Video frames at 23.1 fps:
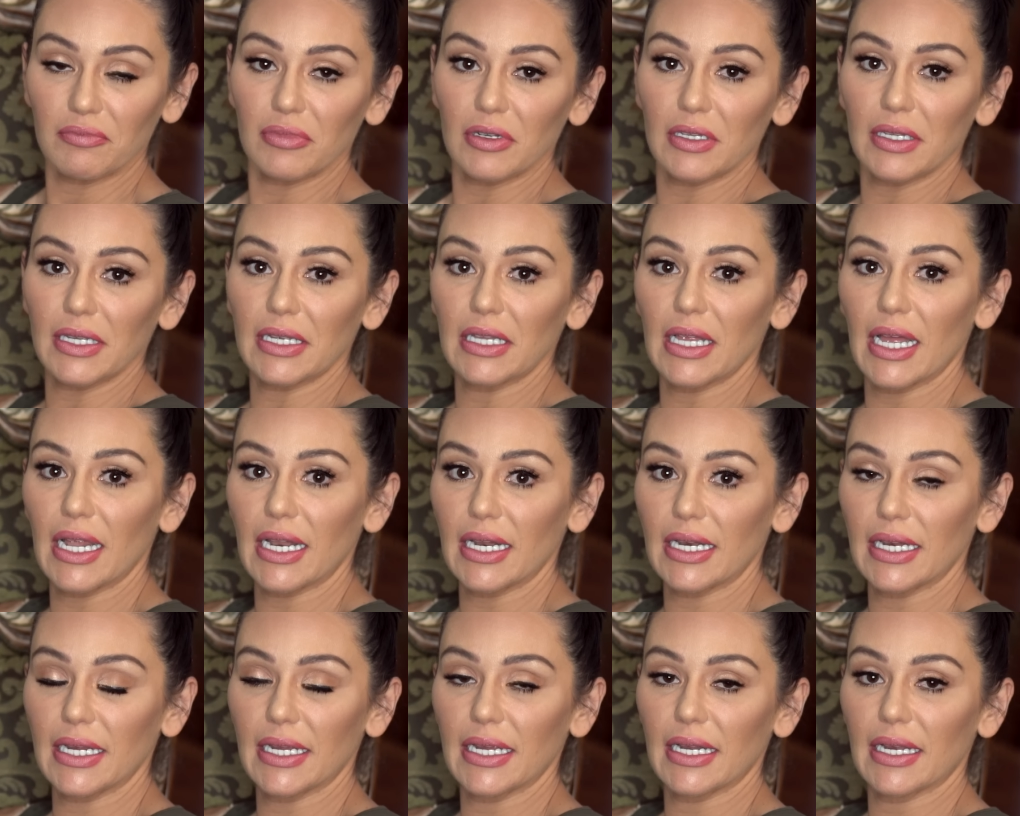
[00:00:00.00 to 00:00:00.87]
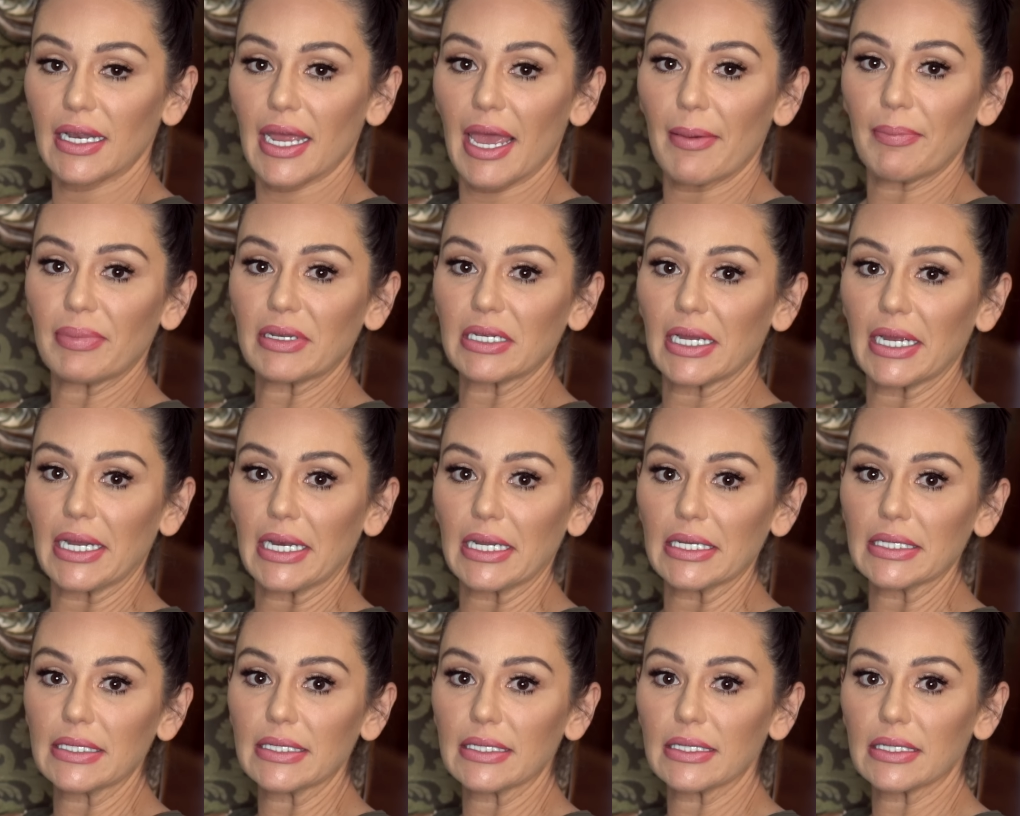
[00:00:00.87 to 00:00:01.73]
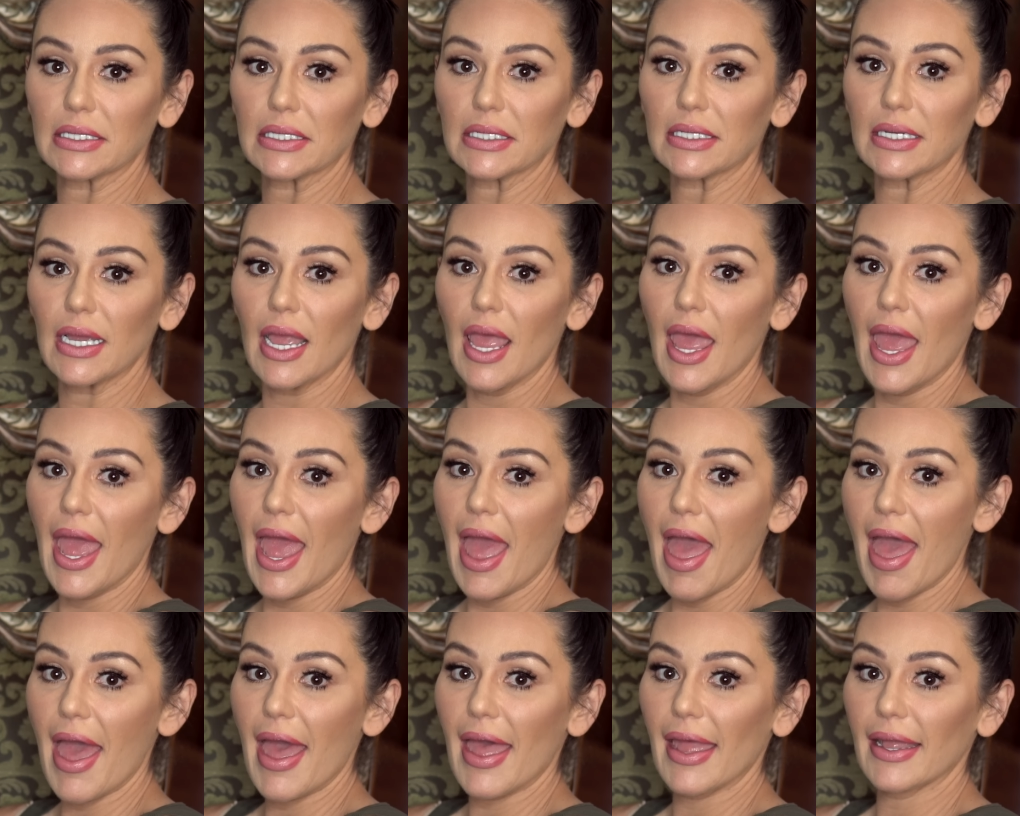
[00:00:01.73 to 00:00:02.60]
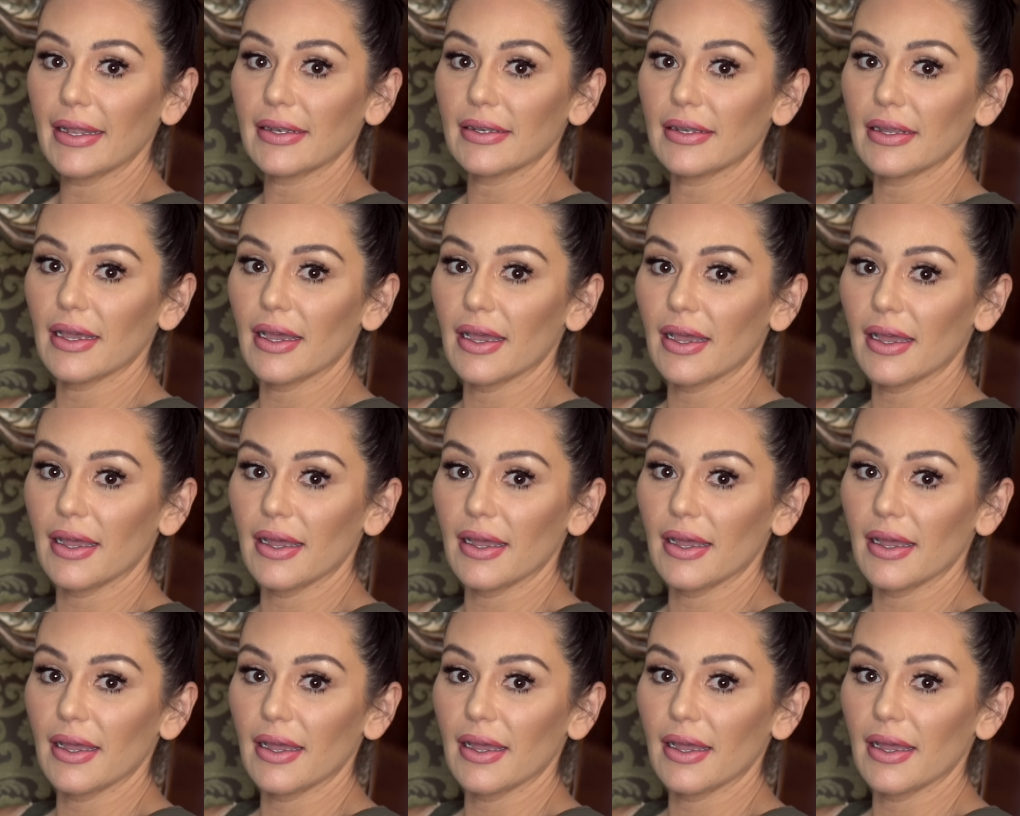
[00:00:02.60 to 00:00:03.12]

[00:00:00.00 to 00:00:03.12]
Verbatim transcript: Really glad I didn't get hepatitis. And